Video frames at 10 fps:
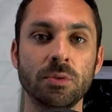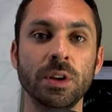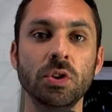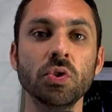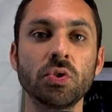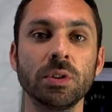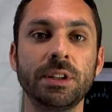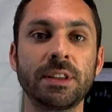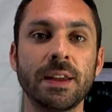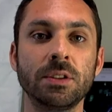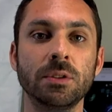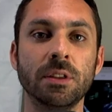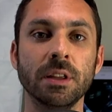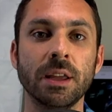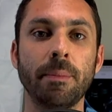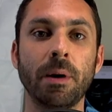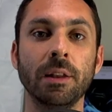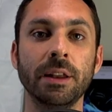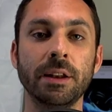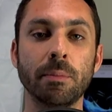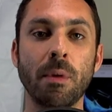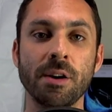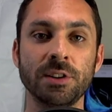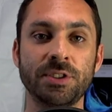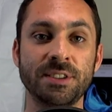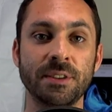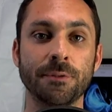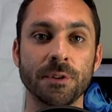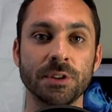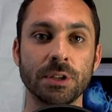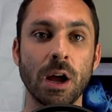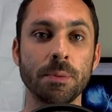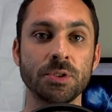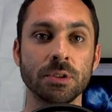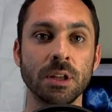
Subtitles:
we usually tend to think about linear models as the first option.